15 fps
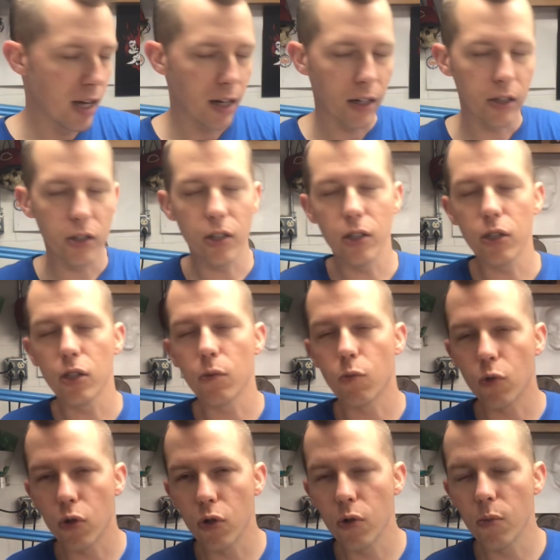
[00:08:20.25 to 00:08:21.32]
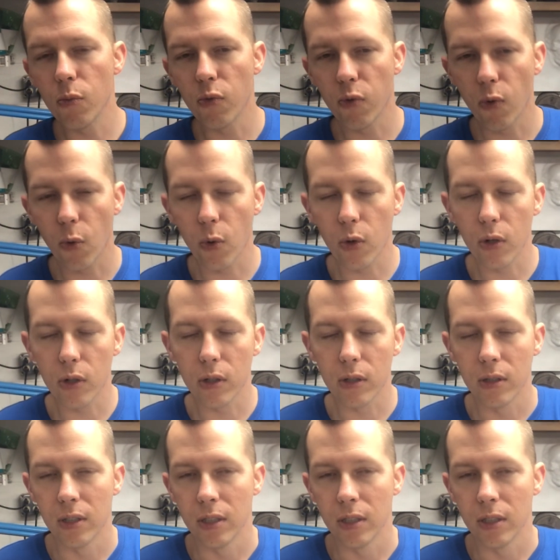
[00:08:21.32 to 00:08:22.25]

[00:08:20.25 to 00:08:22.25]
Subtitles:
because there is some room for,